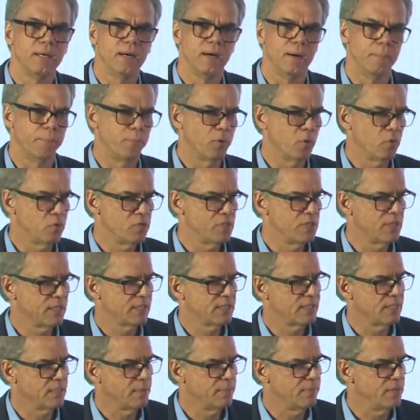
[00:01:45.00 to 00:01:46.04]
a project
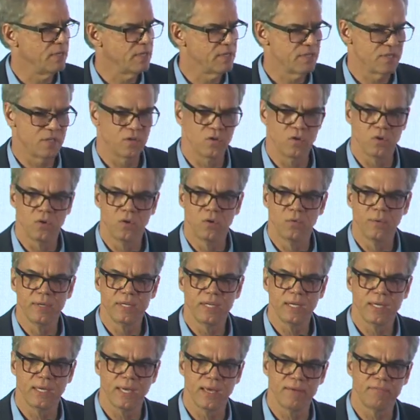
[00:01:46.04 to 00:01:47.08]
some years ago, and
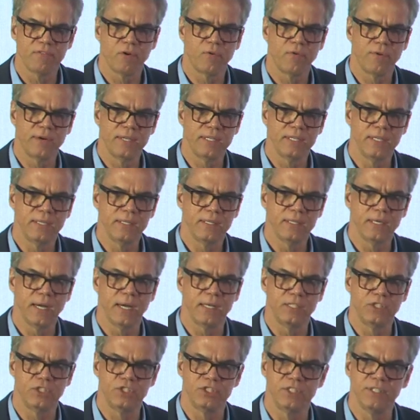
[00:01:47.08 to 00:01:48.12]
they have already
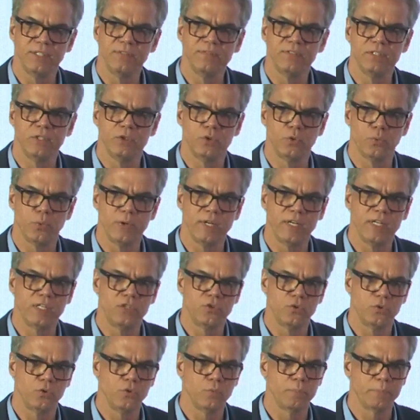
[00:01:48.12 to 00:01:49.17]
achieved
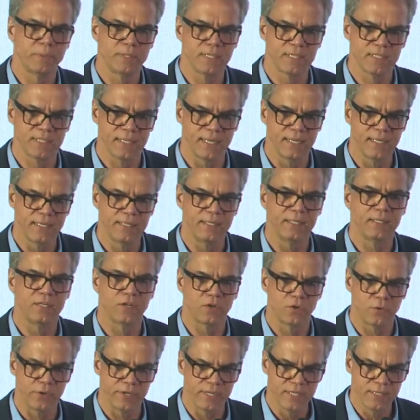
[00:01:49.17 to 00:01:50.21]
22%
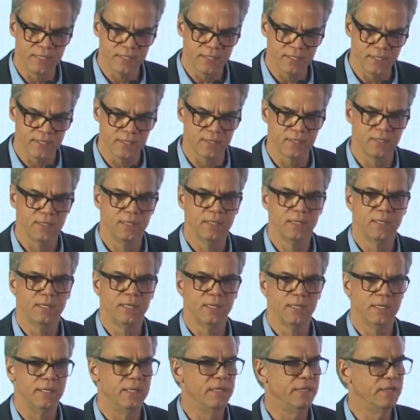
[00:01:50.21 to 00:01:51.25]
increase
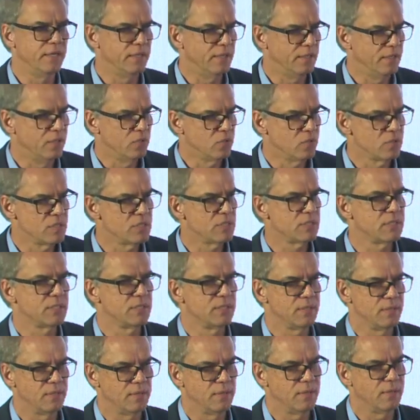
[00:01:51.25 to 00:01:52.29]
in
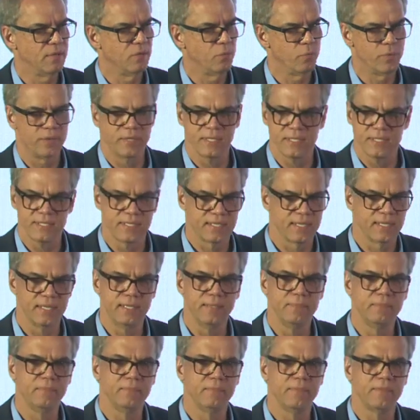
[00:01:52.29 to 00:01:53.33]
yields with the
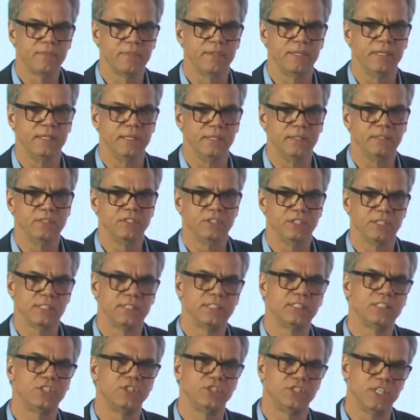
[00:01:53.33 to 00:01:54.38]
same thing,
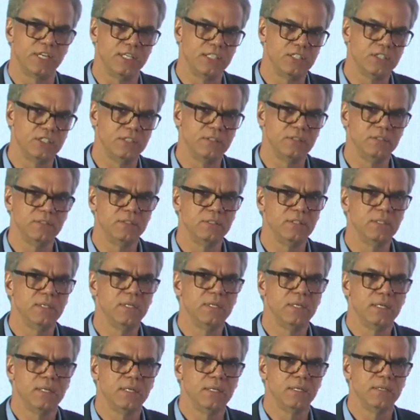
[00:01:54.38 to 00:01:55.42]
just changing
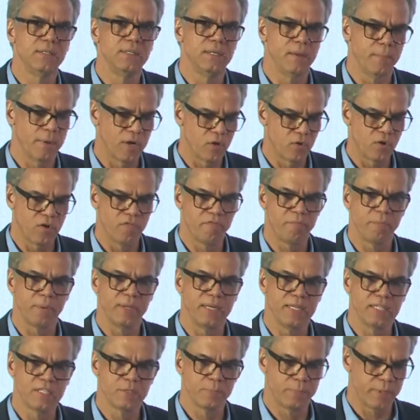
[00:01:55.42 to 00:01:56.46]
the amount of
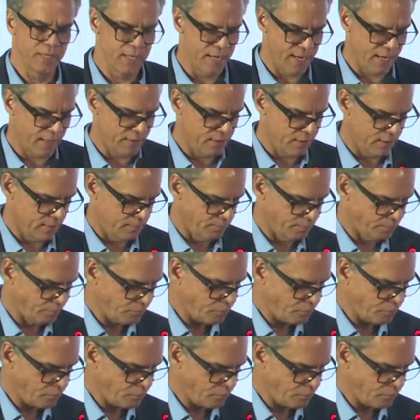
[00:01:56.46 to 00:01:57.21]
plants per hectare.